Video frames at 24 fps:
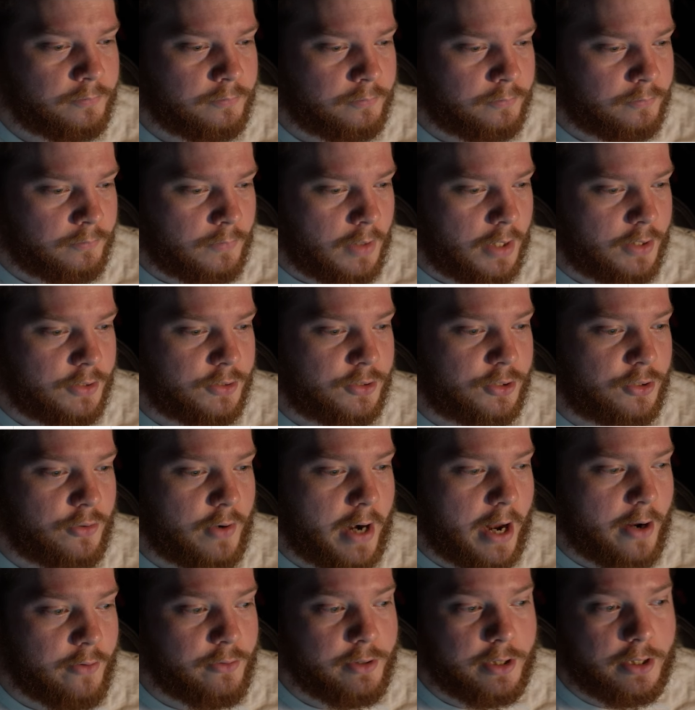and
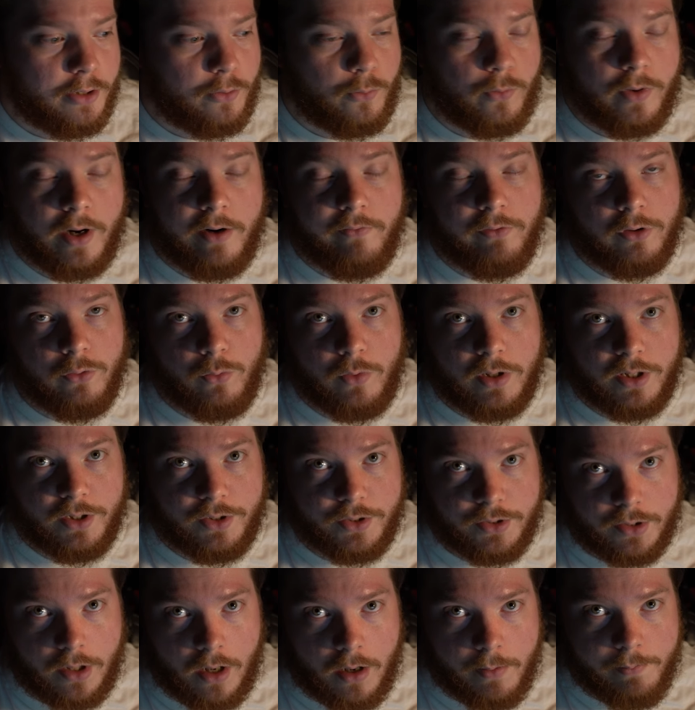surrounding whatever you want to
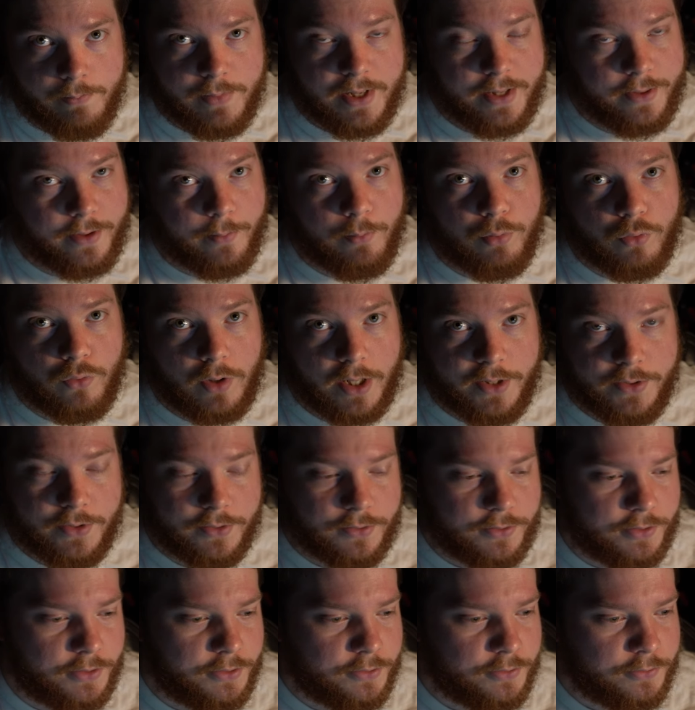sum in the
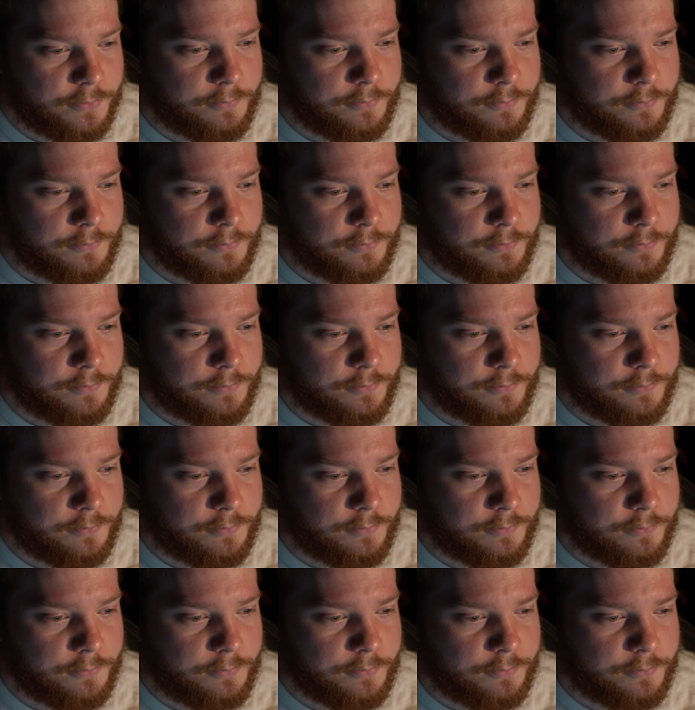parentheses.